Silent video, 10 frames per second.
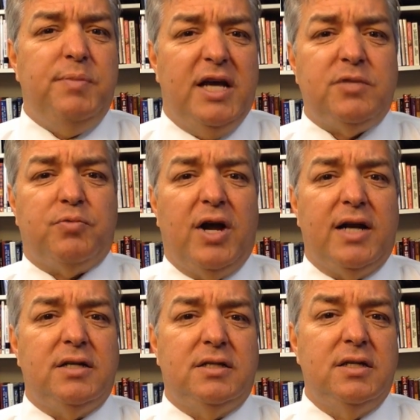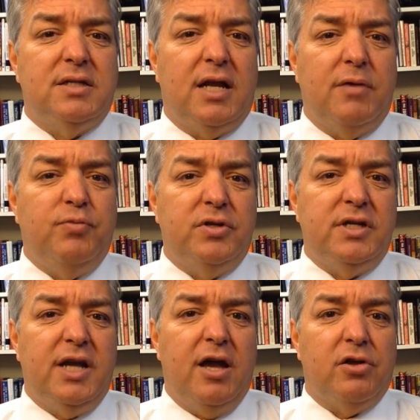best practices that I put
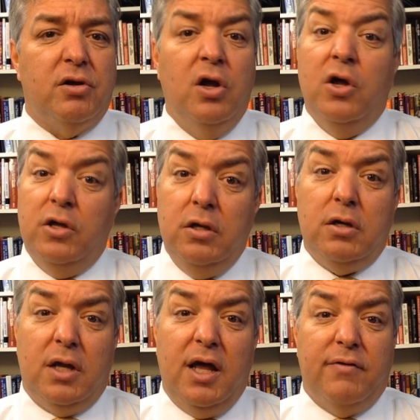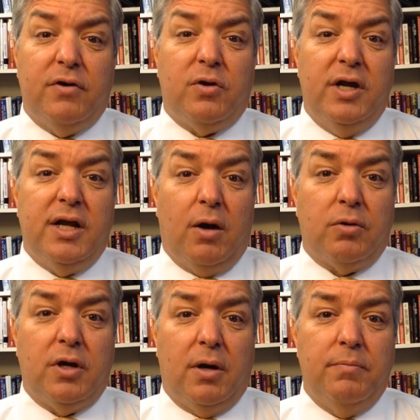together, you're going to have a great
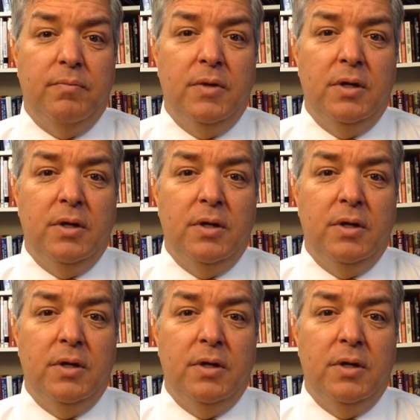outcome.